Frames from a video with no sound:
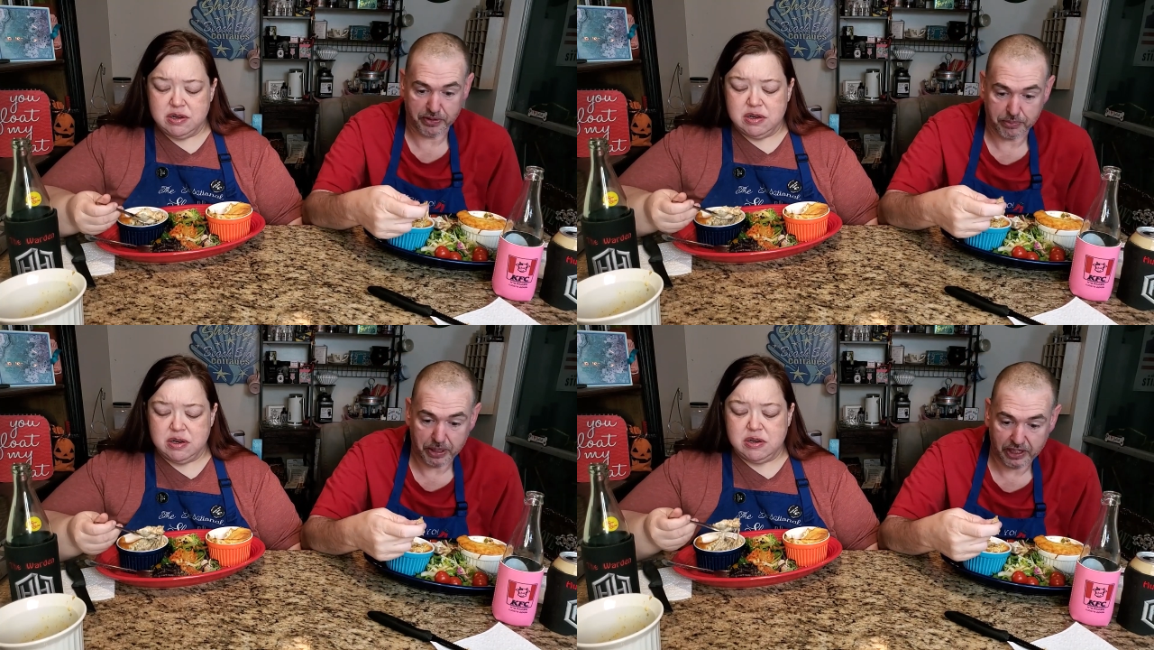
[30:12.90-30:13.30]
Speaker 1: we
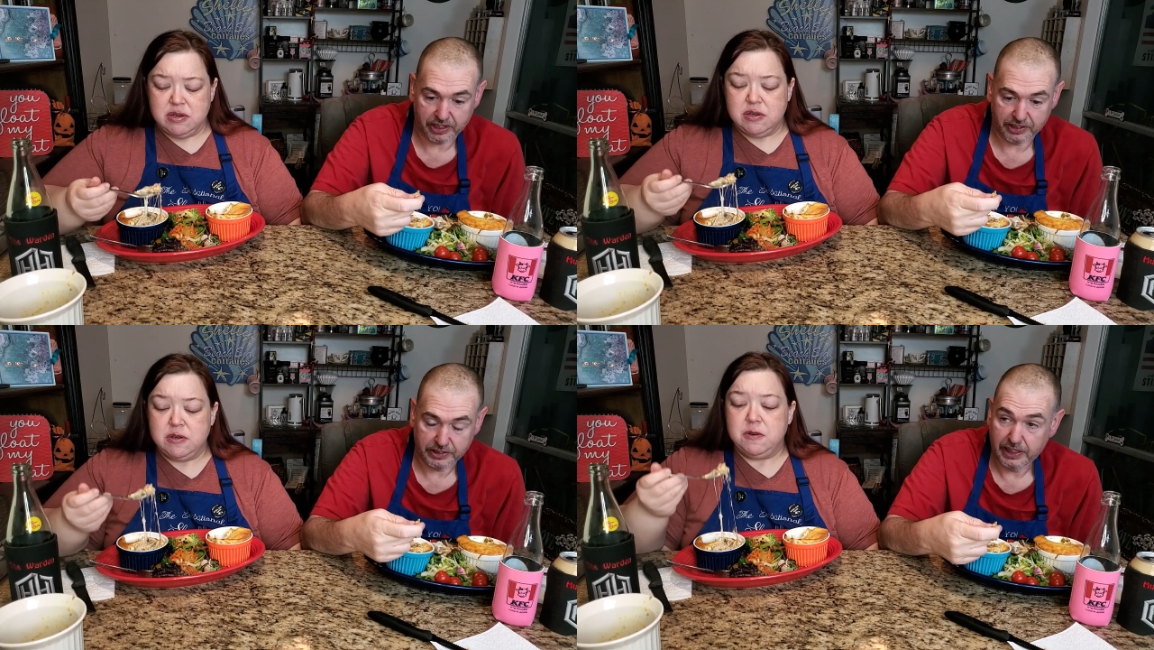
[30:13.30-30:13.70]

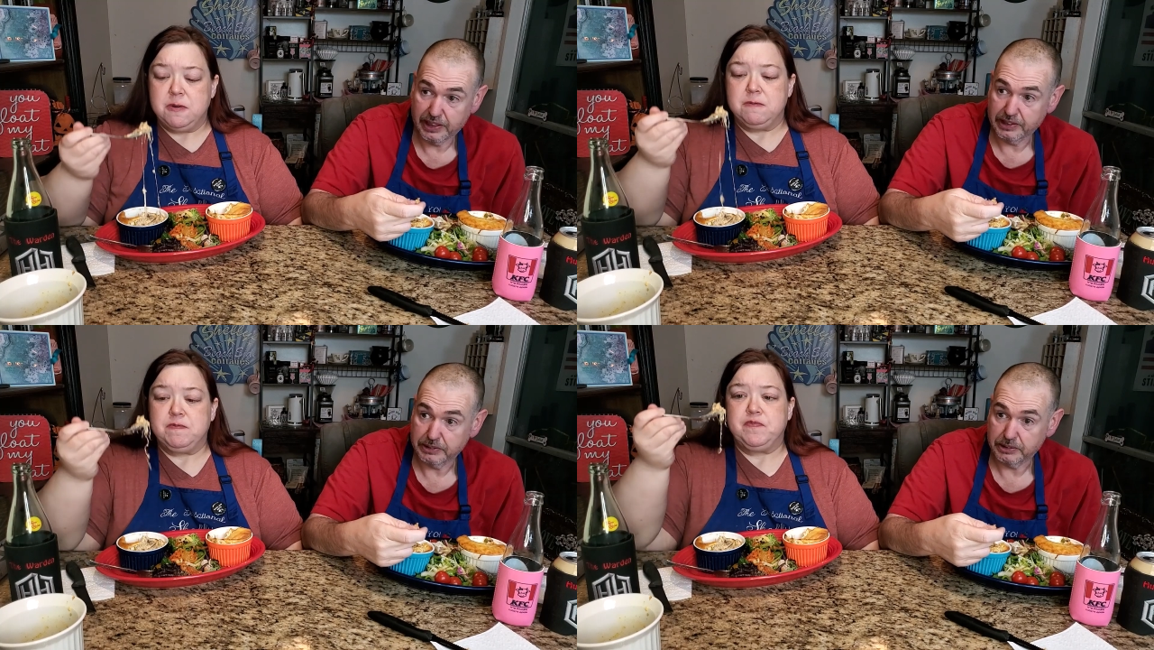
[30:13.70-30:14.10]
bought
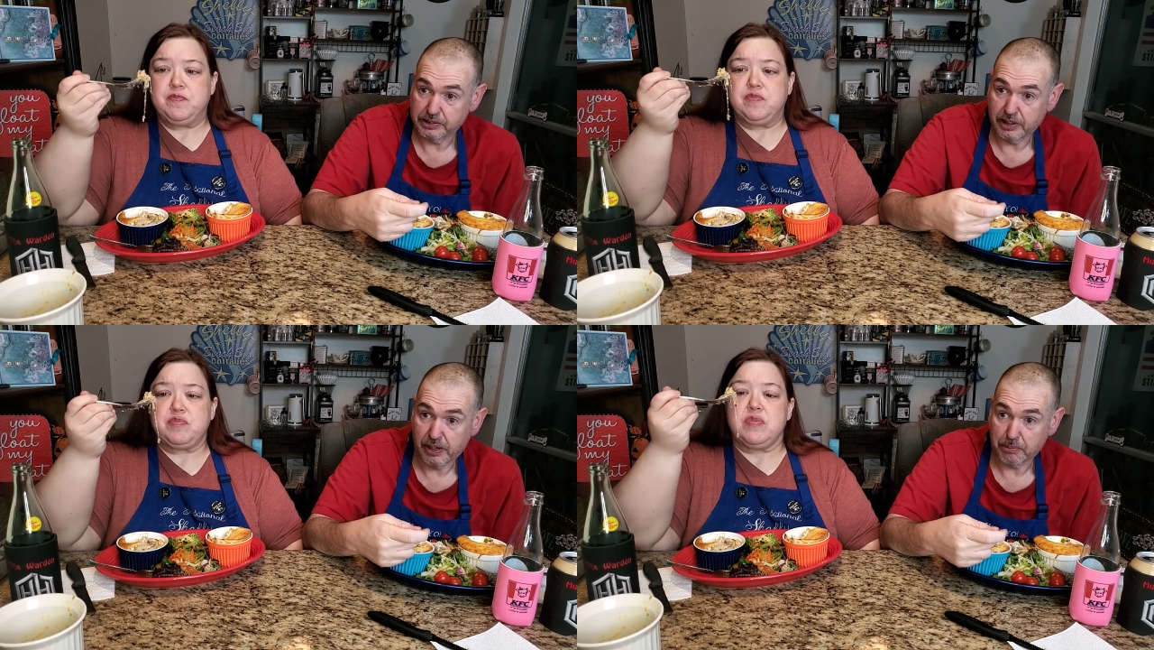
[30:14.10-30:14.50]

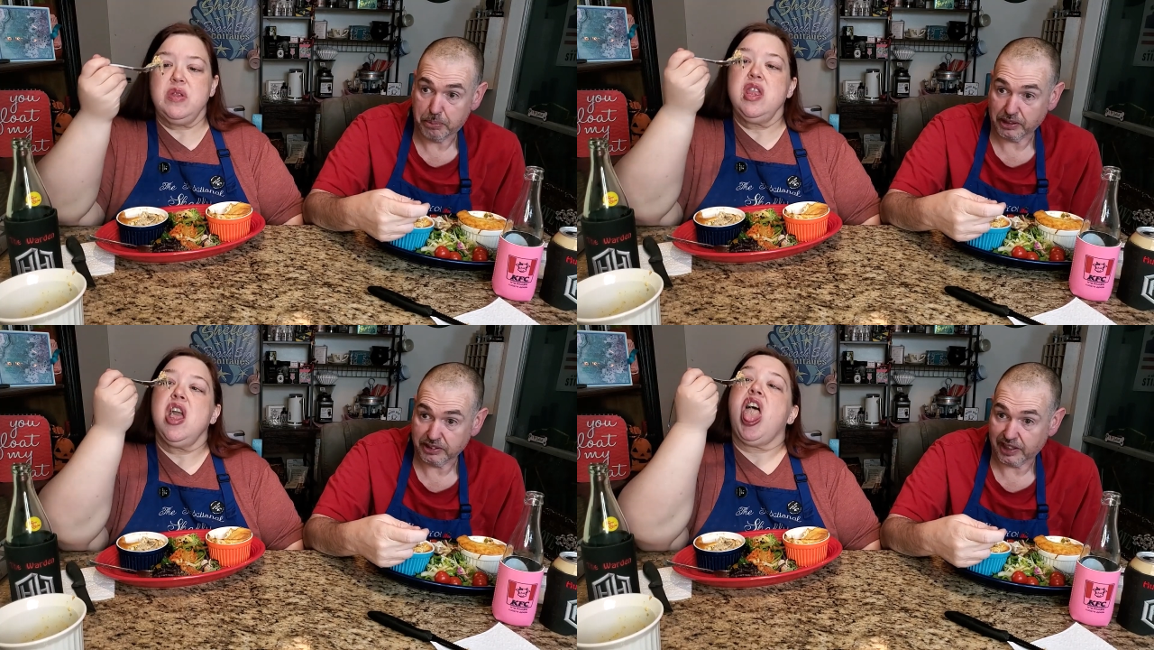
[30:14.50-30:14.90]

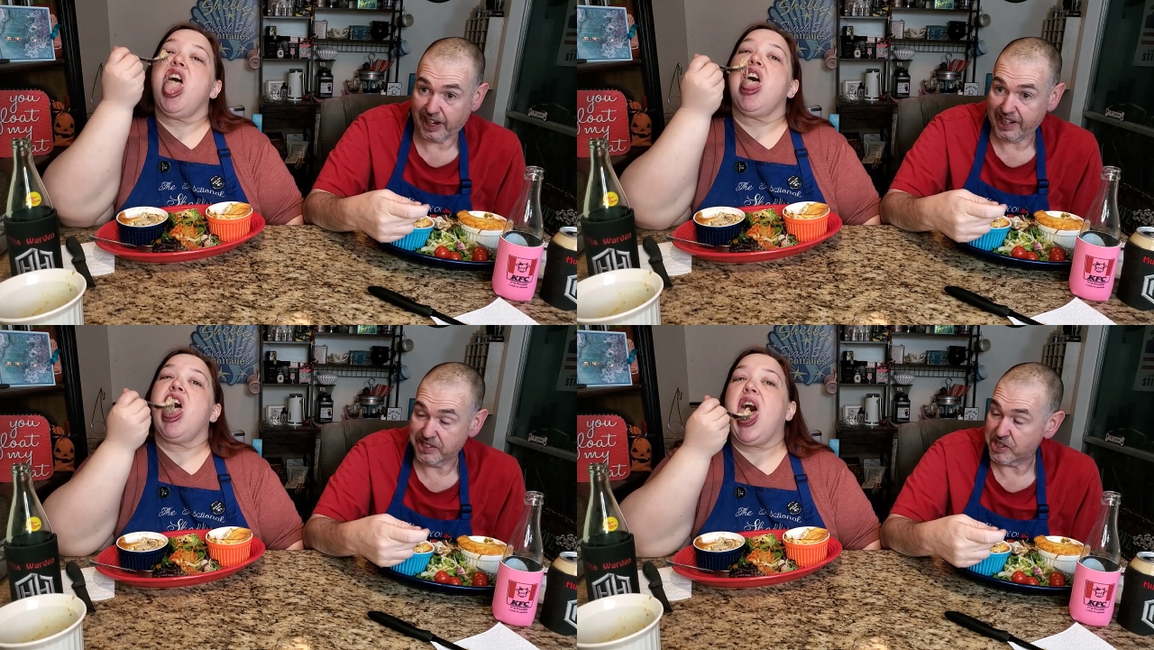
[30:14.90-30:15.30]
the
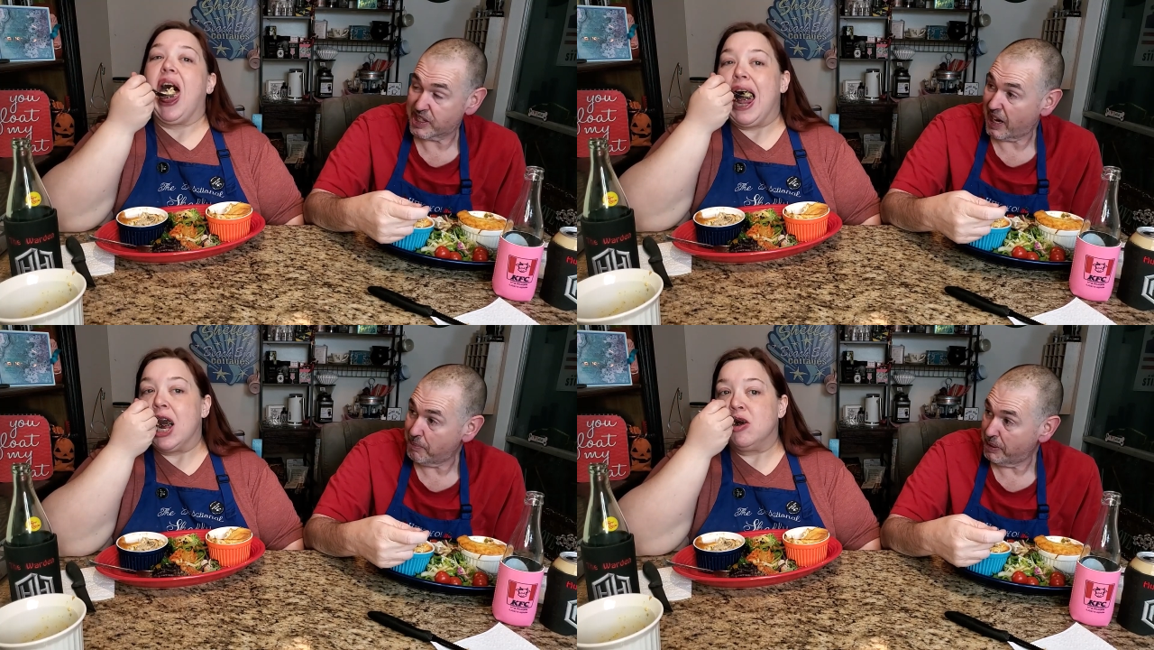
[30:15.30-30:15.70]
canned
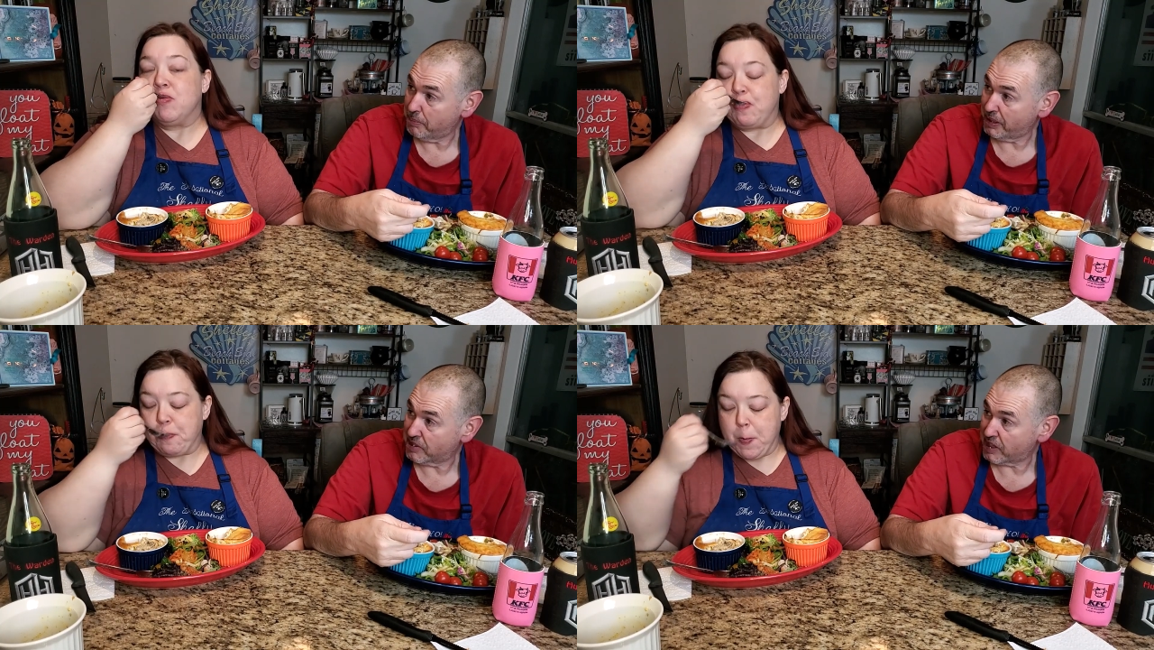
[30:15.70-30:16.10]
salmon and
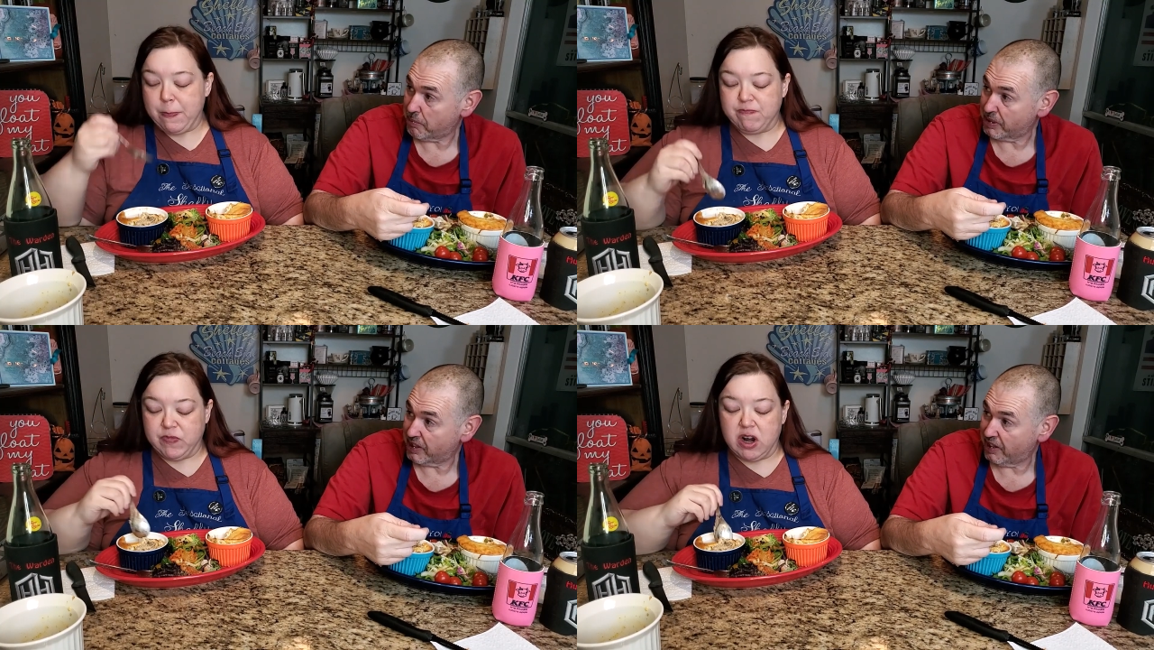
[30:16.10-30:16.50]
made the
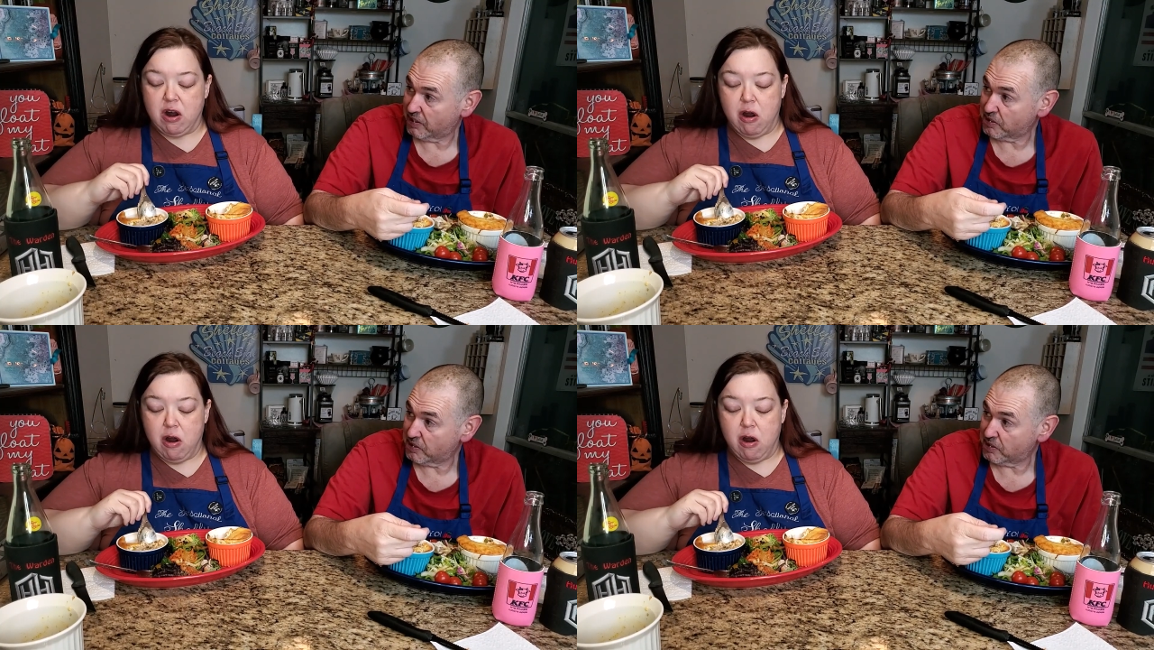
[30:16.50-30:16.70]
salmon cakes?